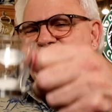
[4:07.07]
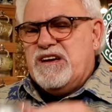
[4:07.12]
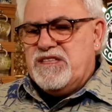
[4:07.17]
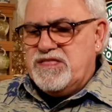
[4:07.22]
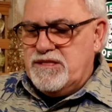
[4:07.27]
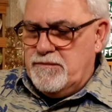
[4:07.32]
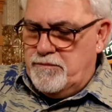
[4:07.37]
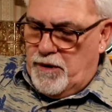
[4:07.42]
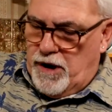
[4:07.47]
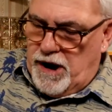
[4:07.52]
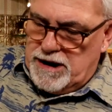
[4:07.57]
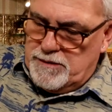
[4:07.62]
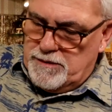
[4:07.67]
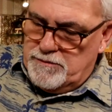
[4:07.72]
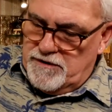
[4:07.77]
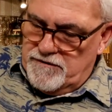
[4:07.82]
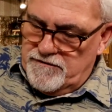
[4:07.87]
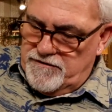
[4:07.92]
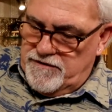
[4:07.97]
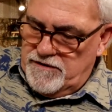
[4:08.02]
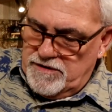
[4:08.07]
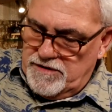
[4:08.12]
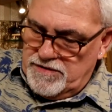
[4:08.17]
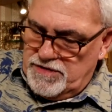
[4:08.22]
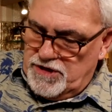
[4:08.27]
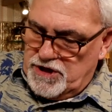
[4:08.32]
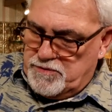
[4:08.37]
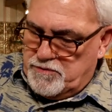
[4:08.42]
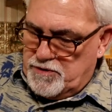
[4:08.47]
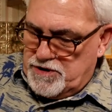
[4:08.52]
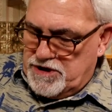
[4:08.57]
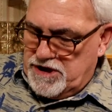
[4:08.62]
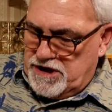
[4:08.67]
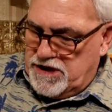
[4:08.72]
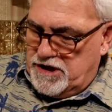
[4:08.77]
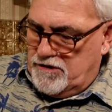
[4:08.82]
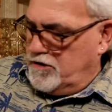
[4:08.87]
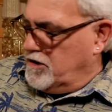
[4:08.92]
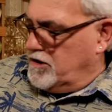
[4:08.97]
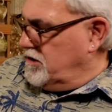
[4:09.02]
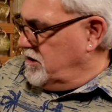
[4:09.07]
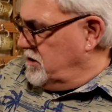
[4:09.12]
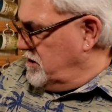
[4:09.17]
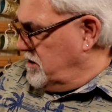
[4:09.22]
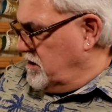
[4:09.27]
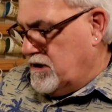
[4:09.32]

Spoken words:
in the bottom of this particular